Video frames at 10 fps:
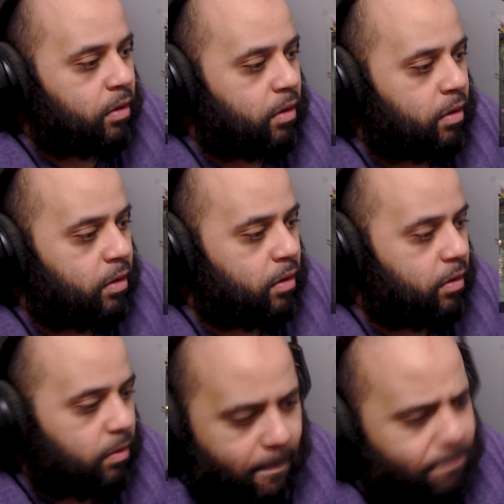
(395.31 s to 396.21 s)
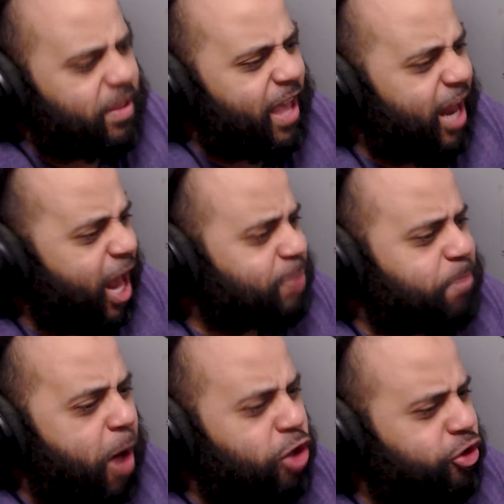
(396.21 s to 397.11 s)
It is
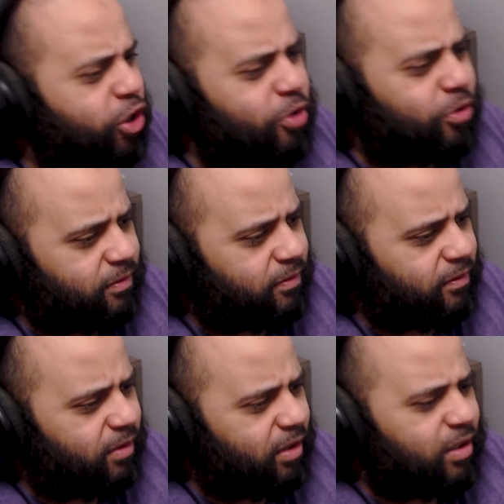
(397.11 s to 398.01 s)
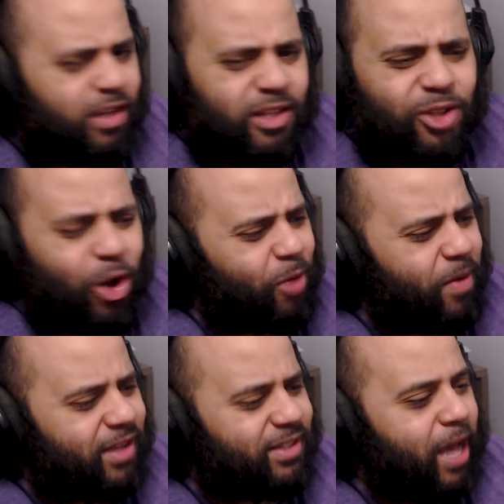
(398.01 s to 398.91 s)
personal. Talk
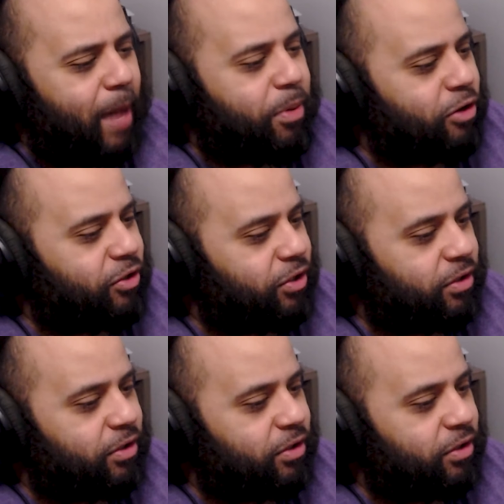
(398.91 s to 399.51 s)
about it's not personal.